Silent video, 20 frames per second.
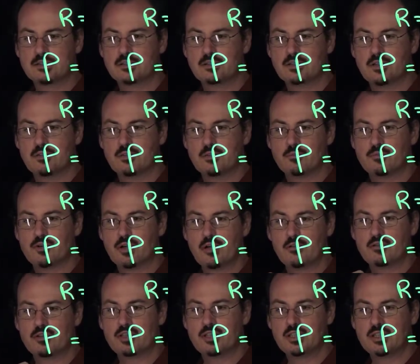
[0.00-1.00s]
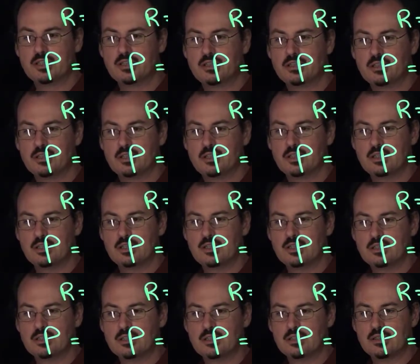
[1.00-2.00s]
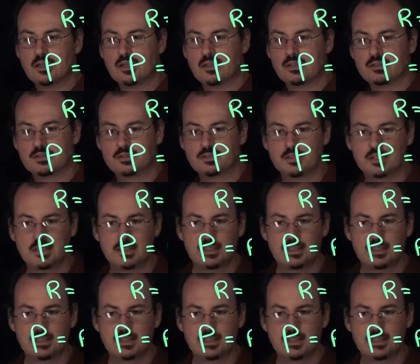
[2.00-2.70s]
you'd have the profit here in dollars.